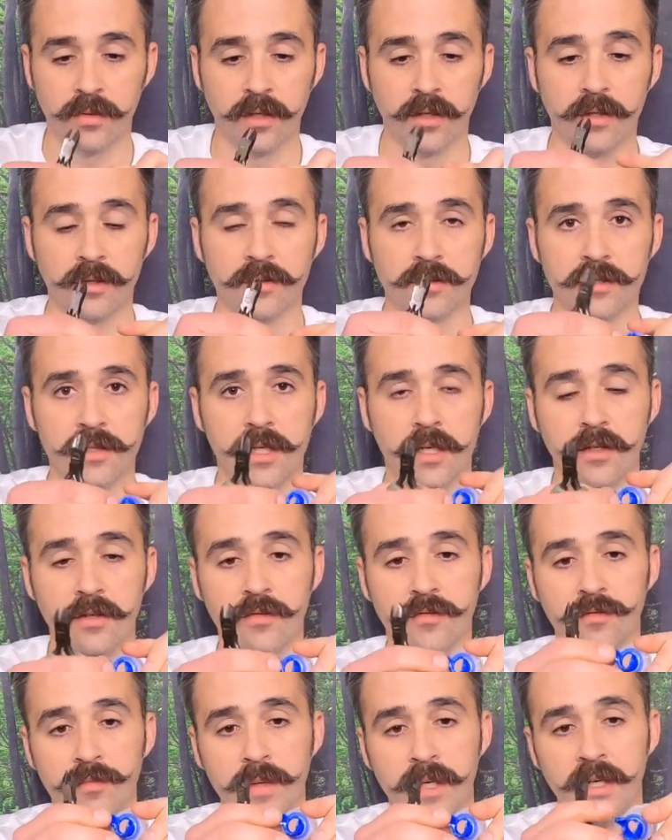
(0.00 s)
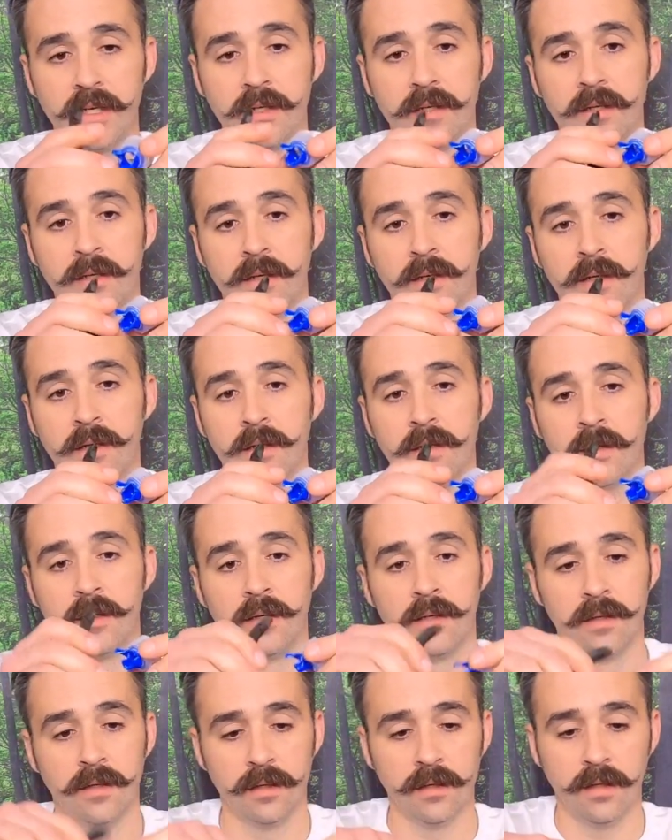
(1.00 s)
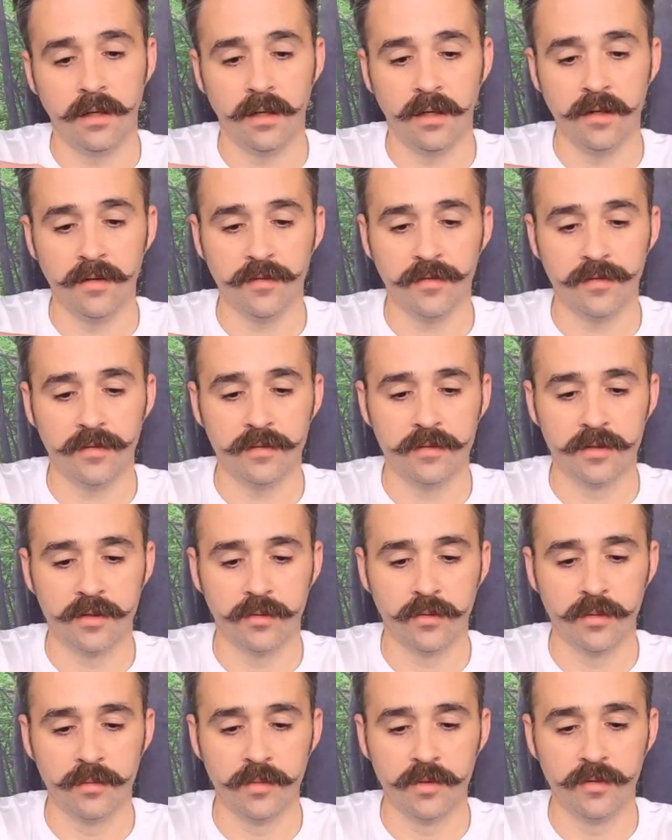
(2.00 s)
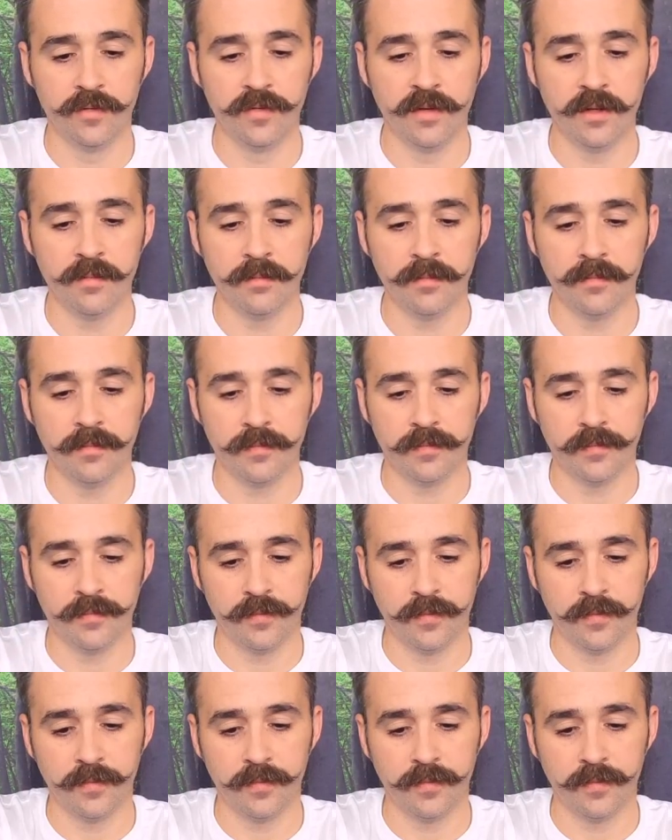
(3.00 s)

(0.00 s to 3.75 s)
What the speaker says: one of those that you've made off to remove them.